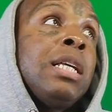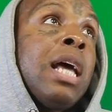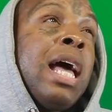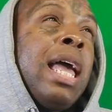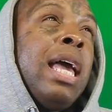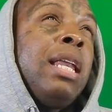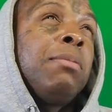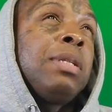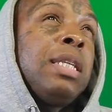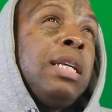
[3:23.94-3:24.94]
I had
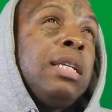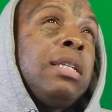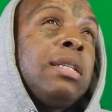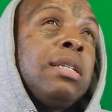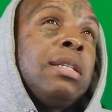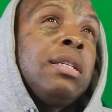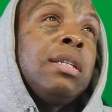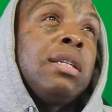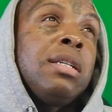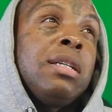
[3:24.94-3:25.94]
him 6.
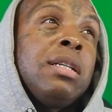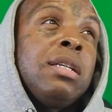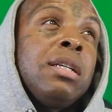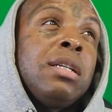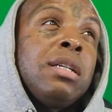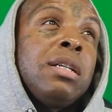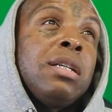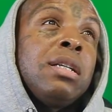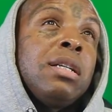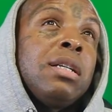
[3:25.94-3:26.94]
Okay, that's a good one.
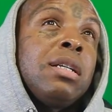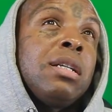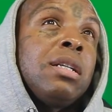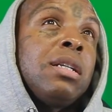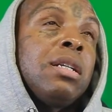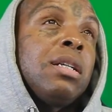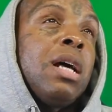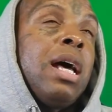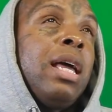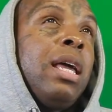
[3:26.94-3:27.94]

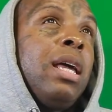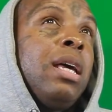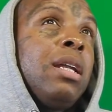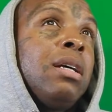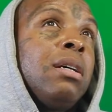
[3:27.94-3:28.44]
I had